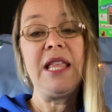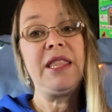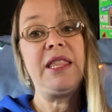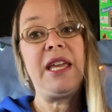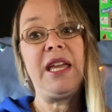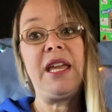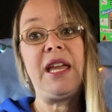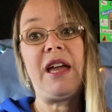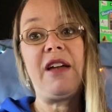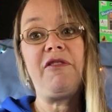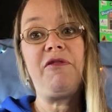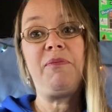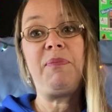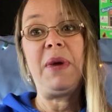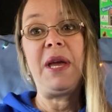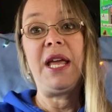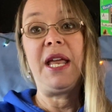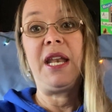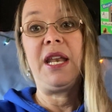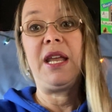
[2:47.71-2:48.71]
They have
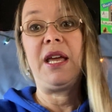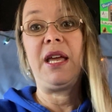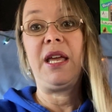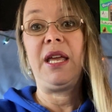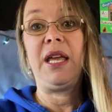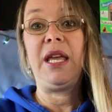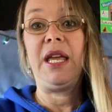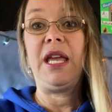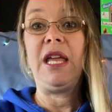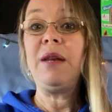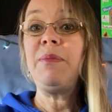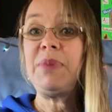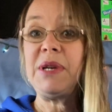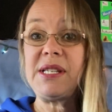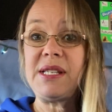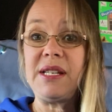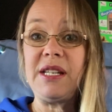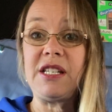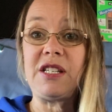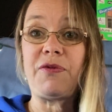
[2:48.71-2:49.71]
been in
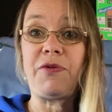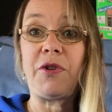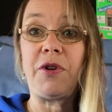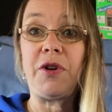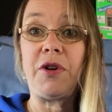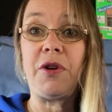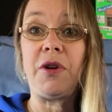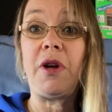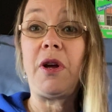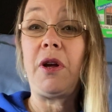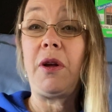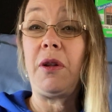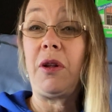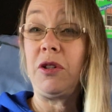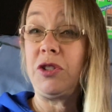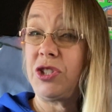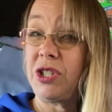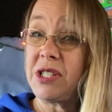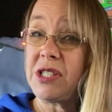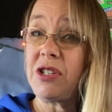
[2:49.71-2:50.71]
business for
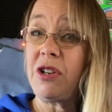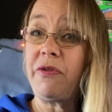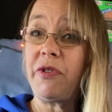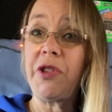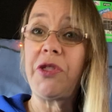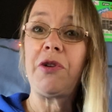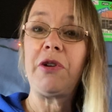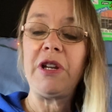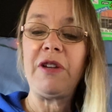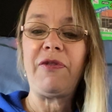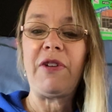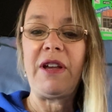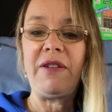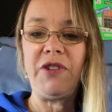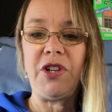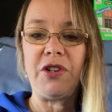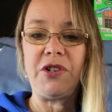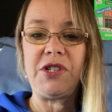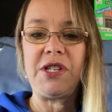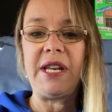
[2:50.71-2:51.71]
just over 35
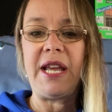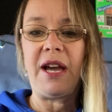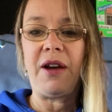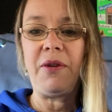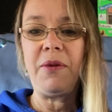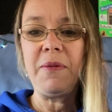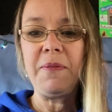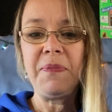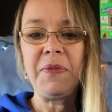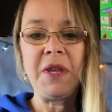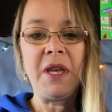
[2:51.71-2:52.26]
years now.